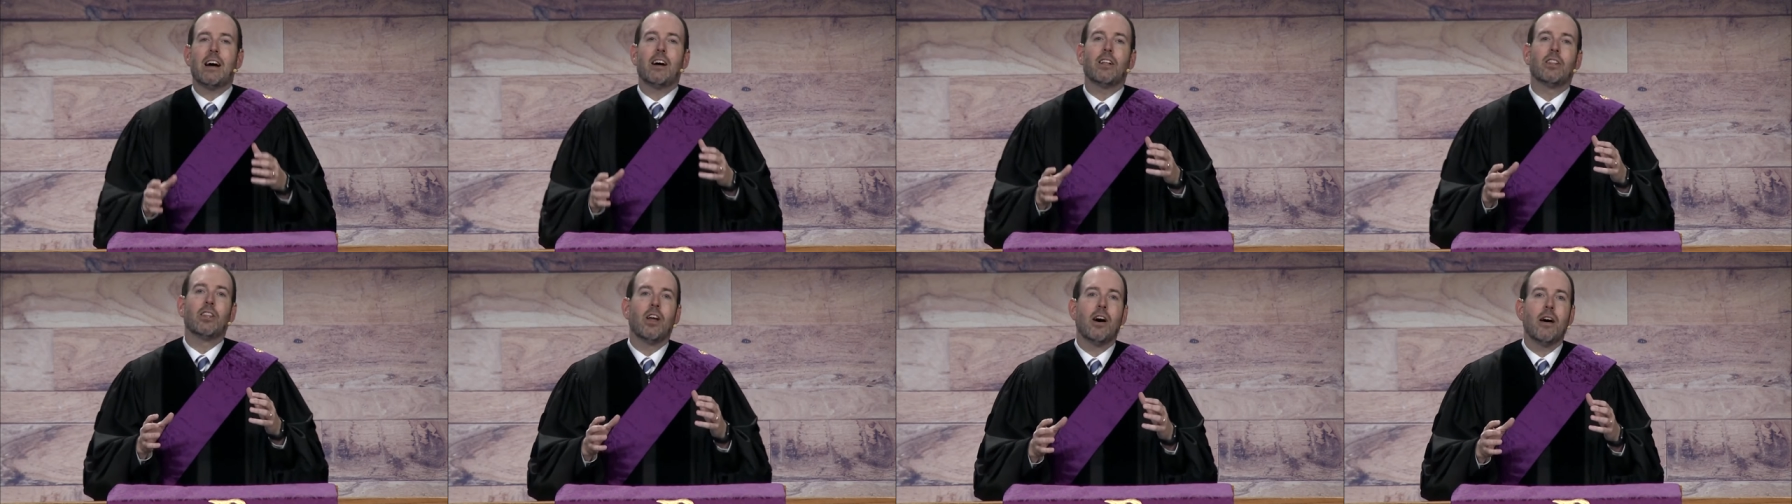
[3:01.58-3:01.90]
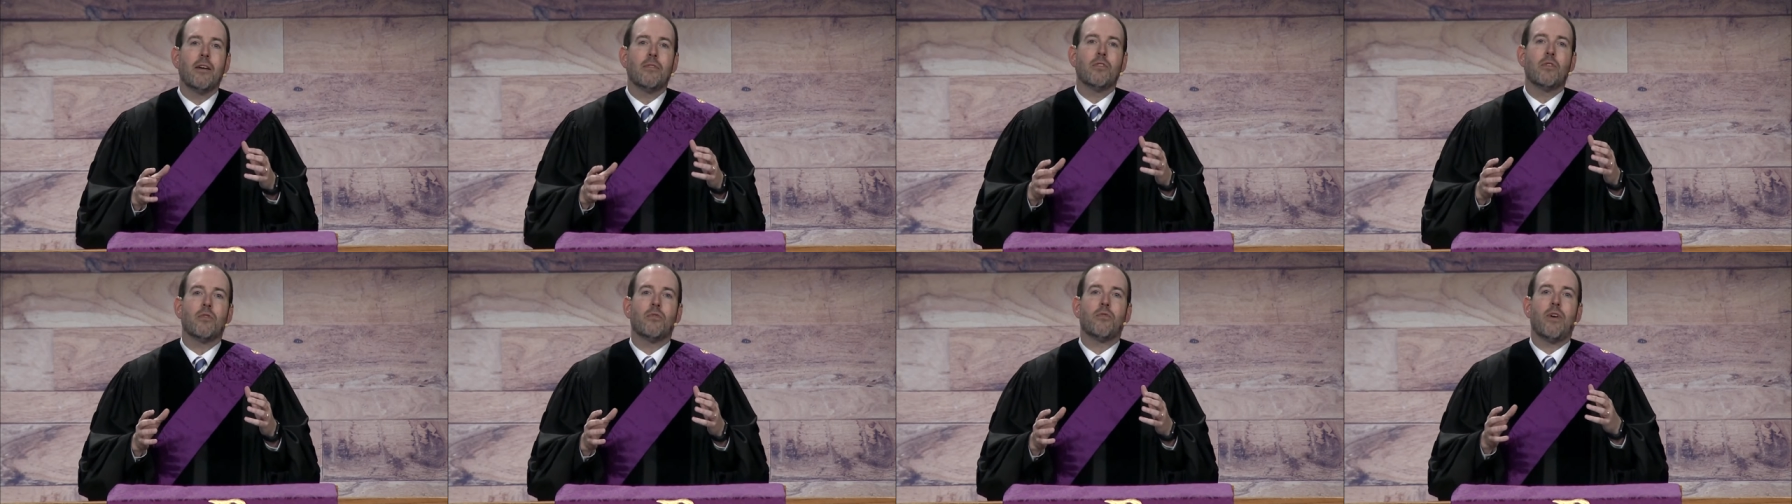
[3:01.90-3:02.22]
I
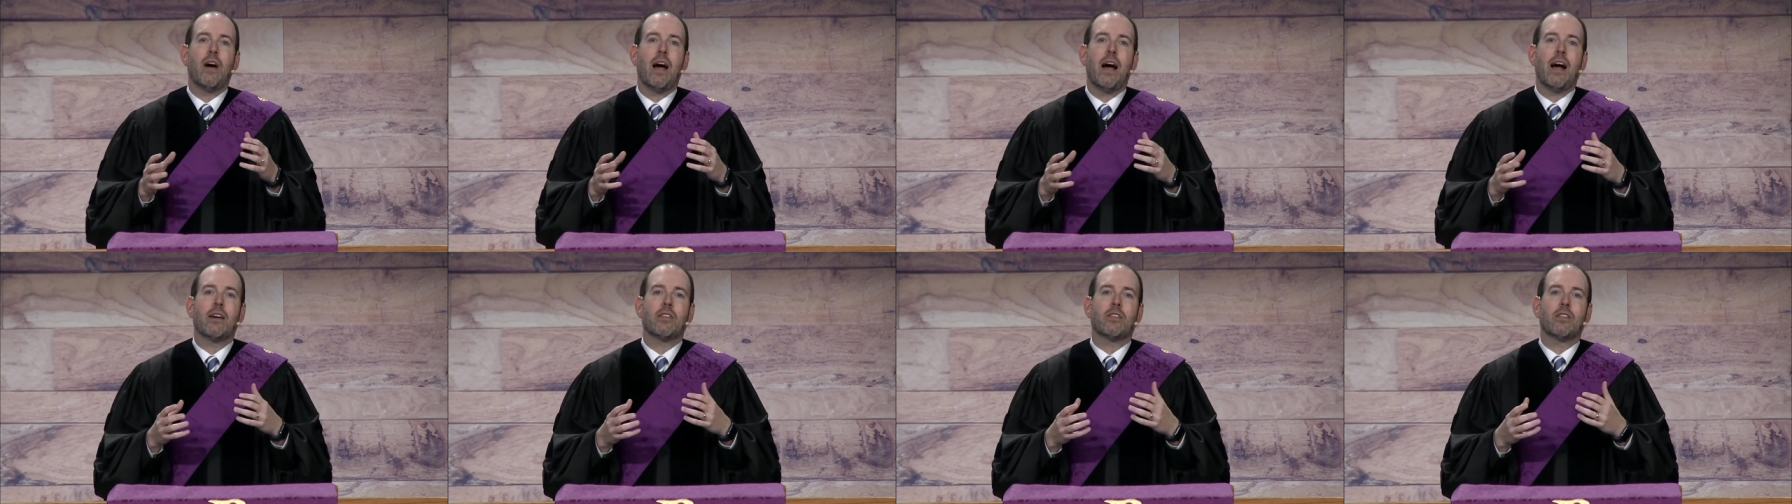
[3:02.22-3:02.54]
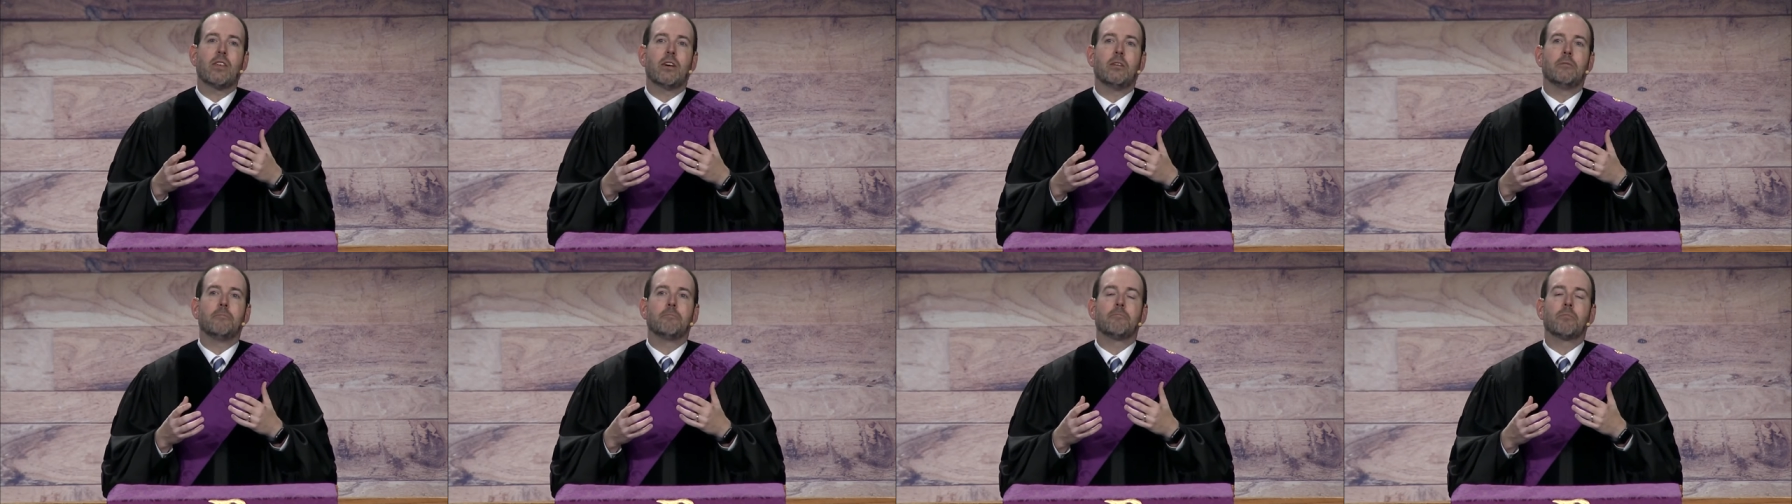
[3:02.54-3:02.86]
love the fact
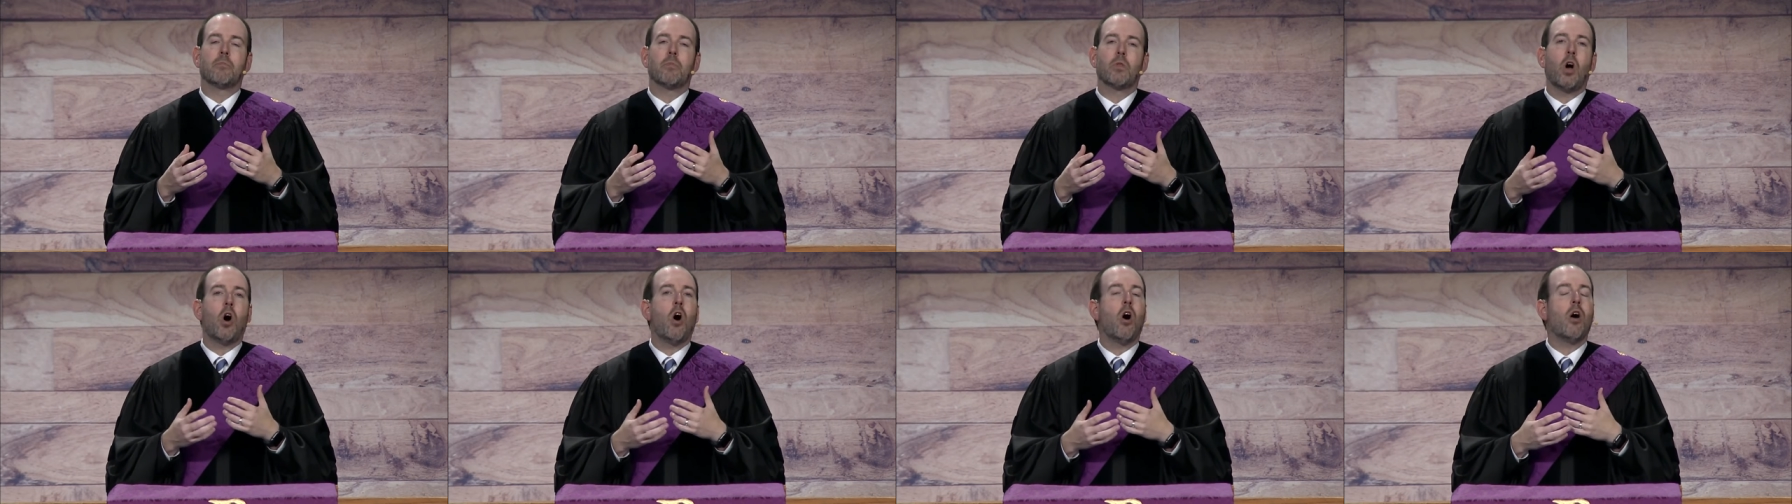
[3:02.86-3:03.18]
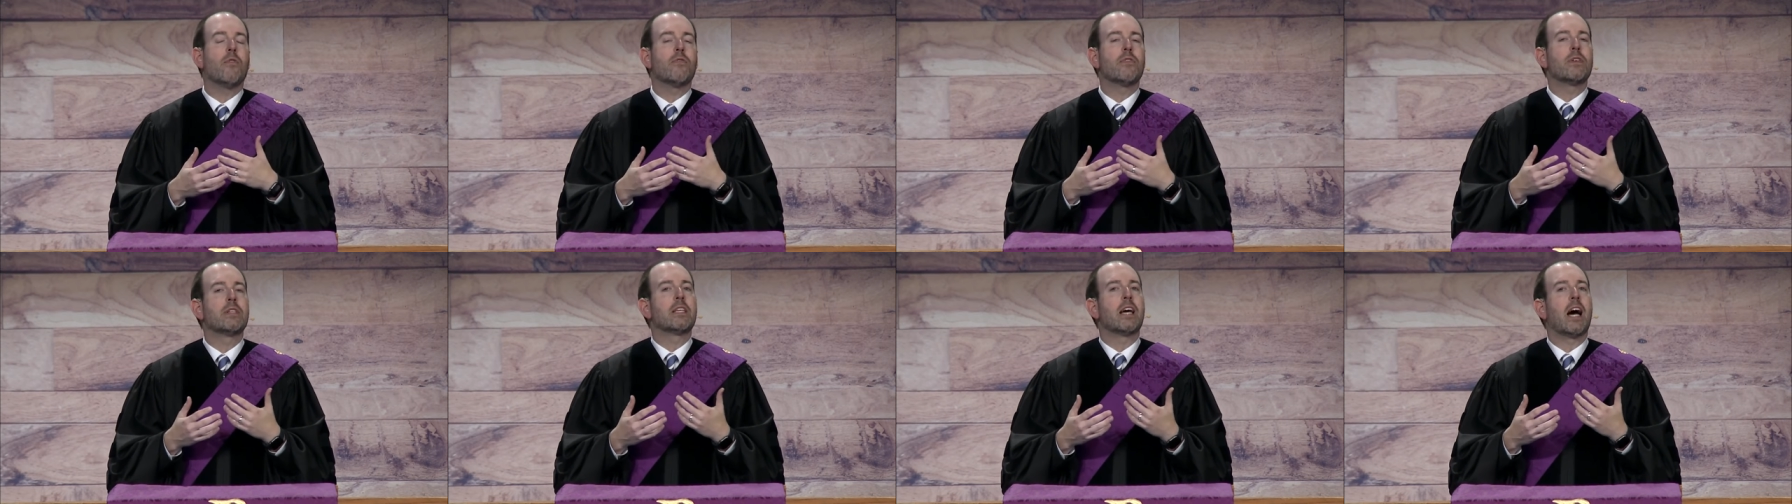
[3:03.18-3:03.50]
that
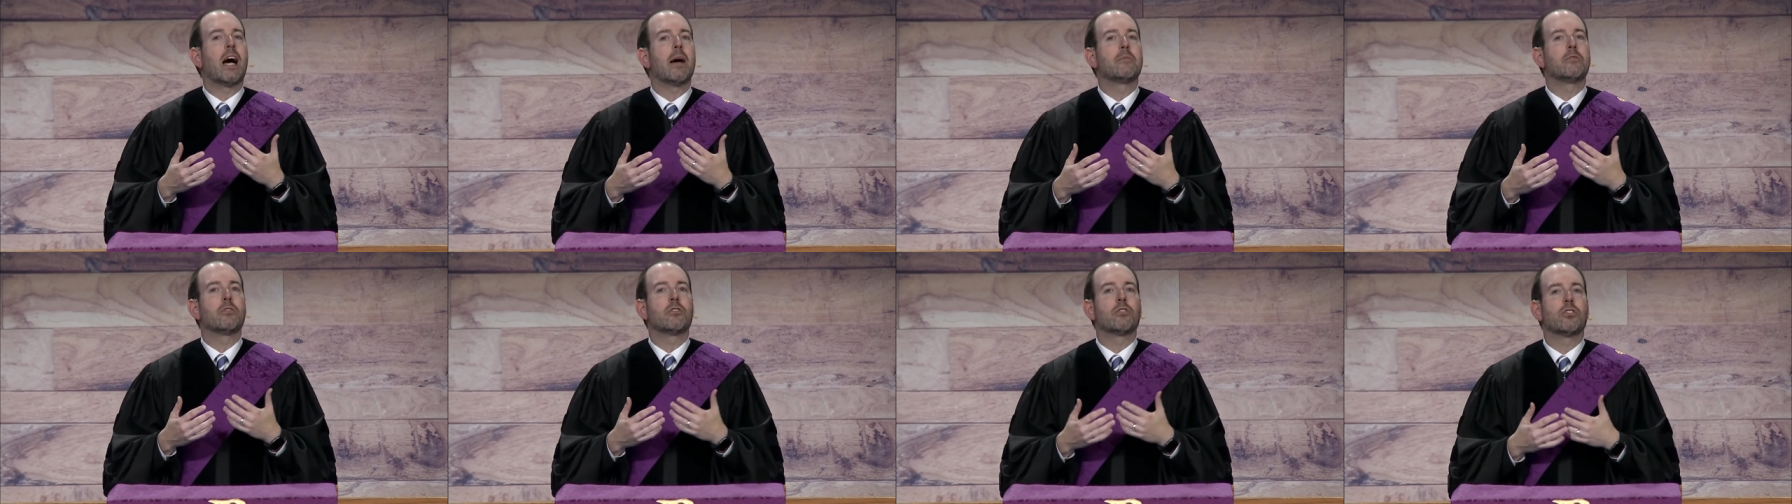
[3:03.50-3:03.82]
oftentimes